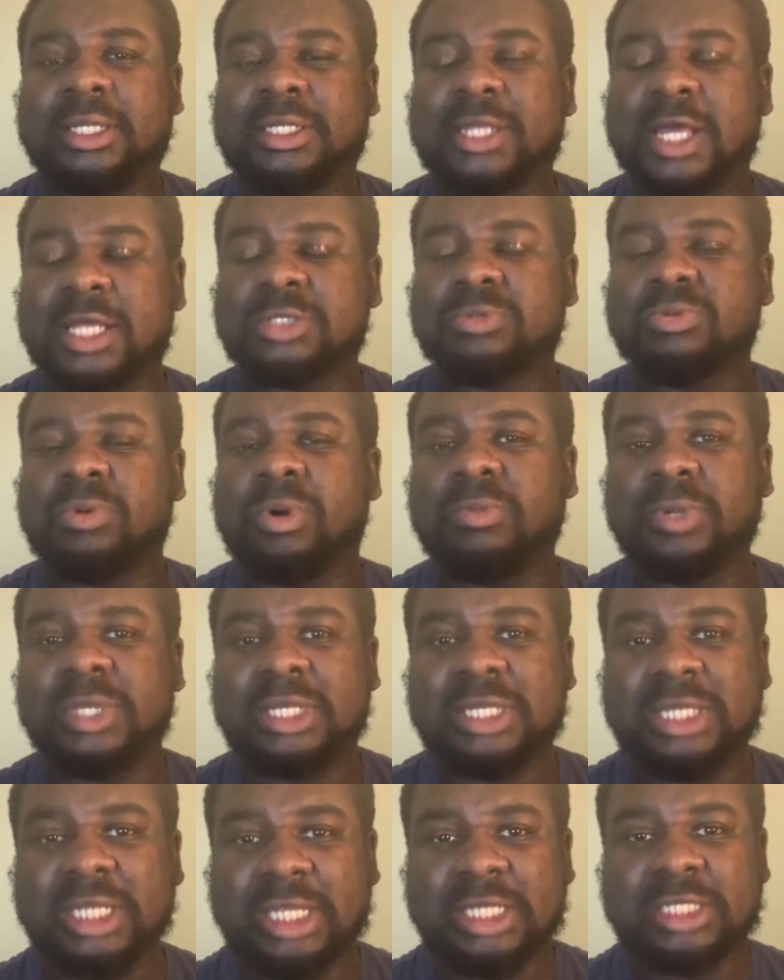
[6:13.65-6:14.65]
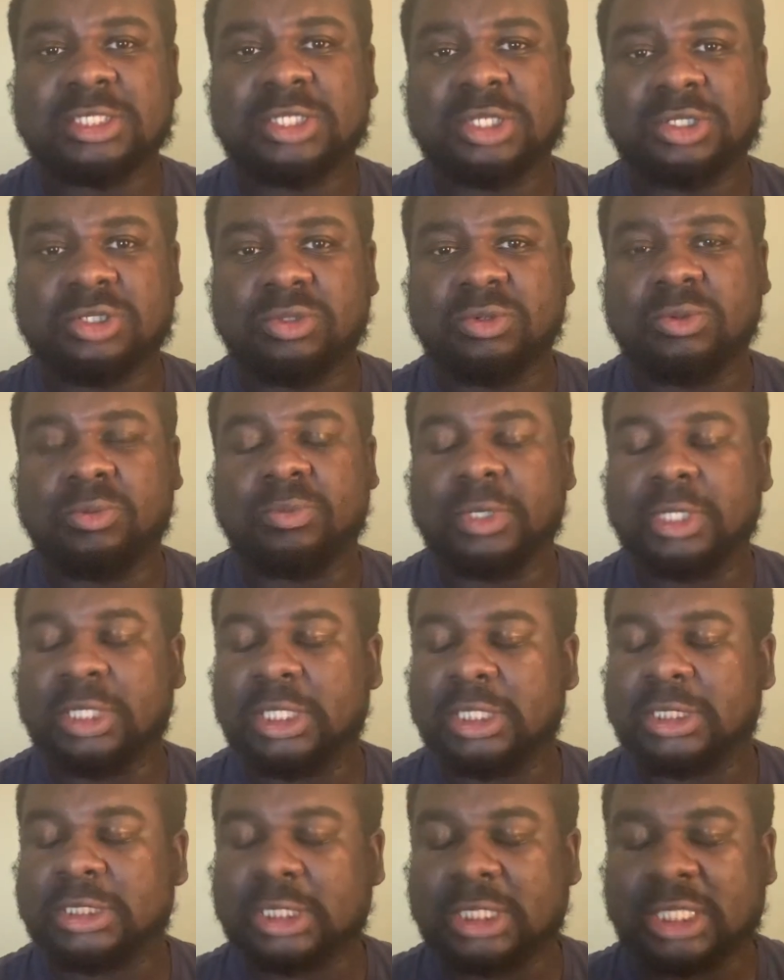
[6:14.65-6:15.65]
That's what we need to do. We
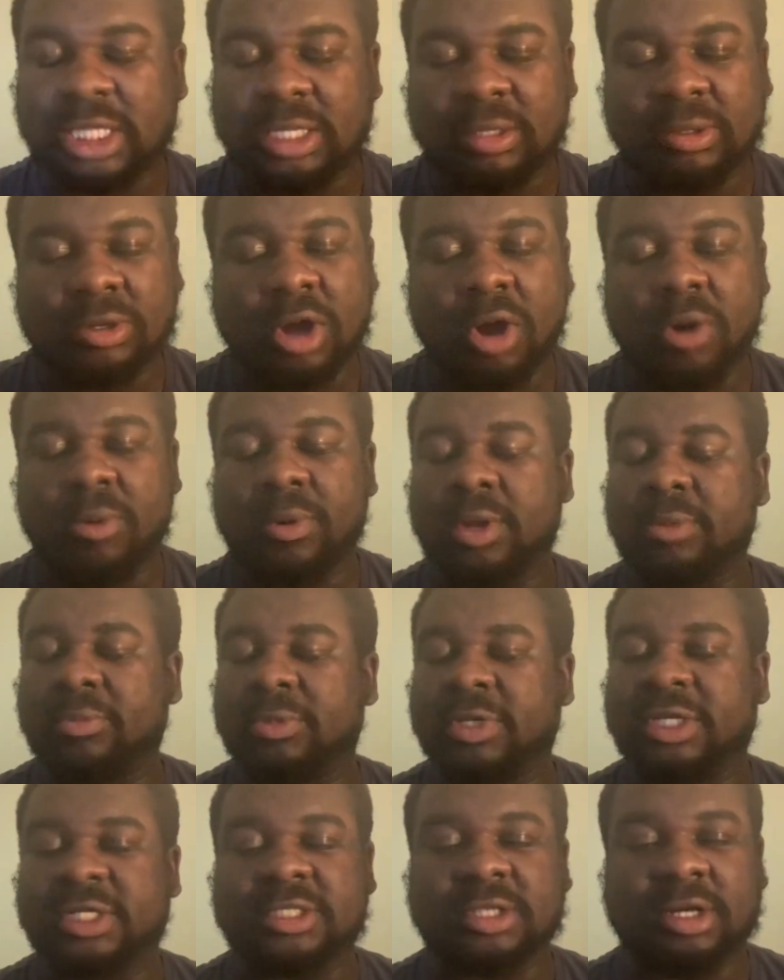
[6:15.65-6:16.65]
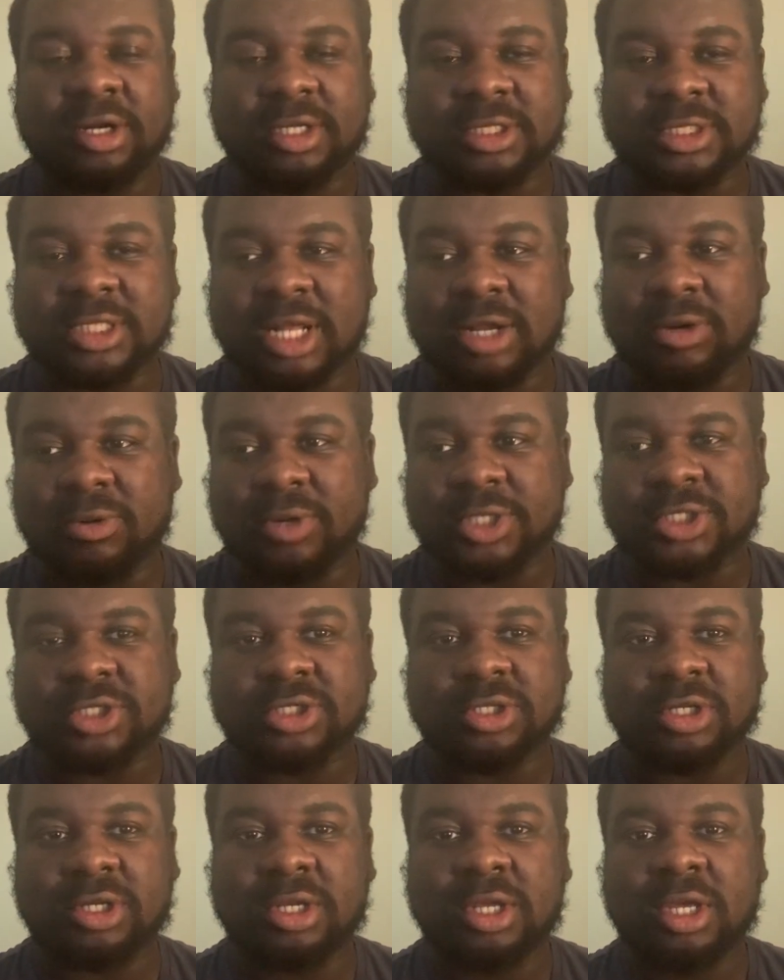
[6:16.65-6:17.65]
need to keep going. We need to answer that
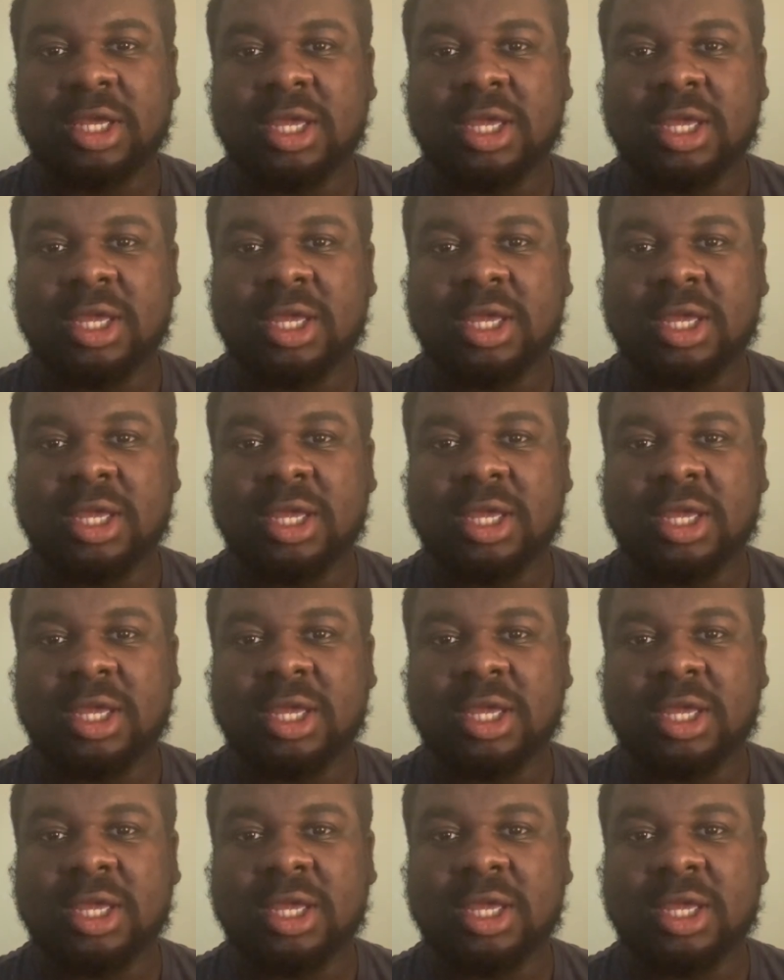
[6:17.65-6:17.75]
question.